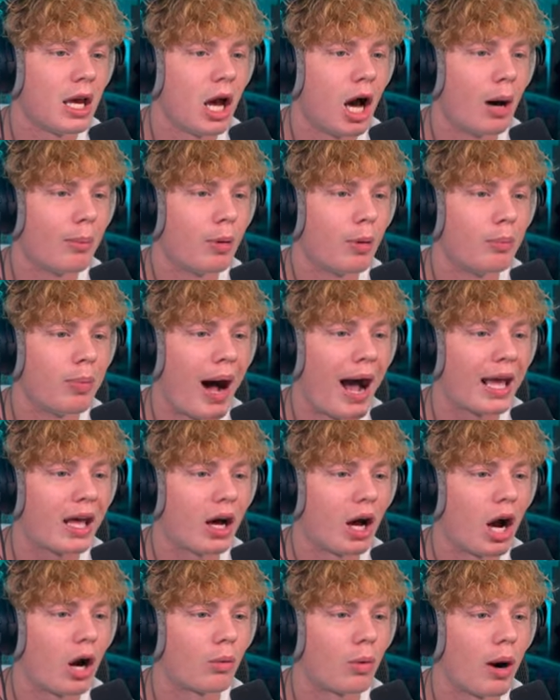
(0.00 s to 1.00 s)
A
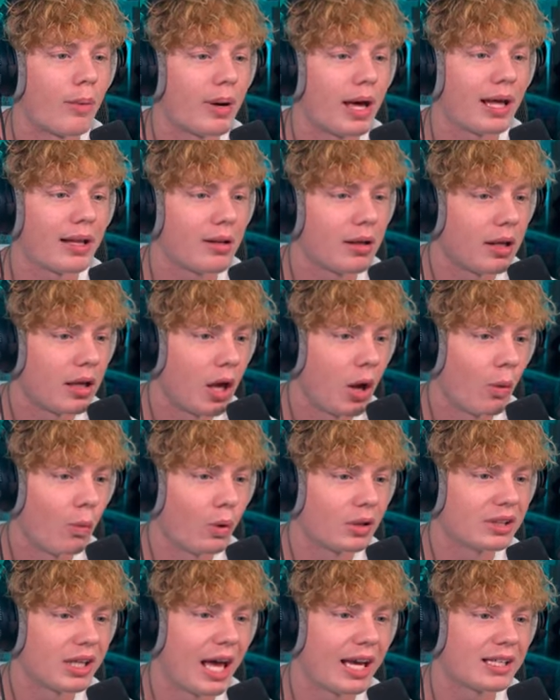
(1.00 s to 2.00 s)
Bubaya haraba?
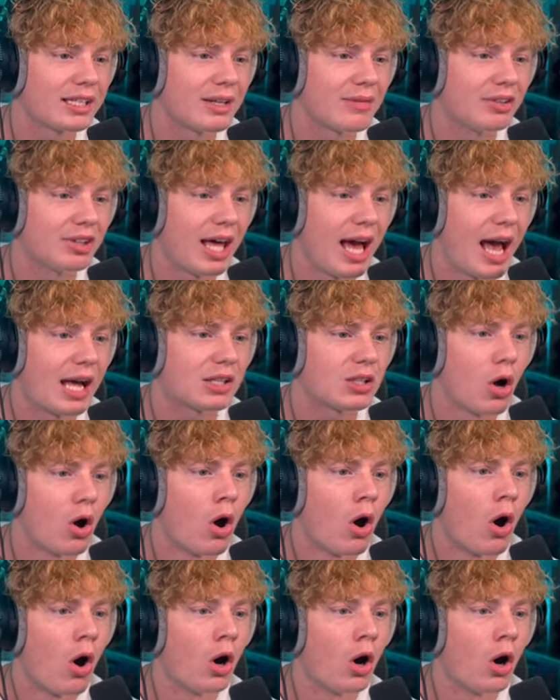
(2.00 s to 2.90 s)
What the heck is even that?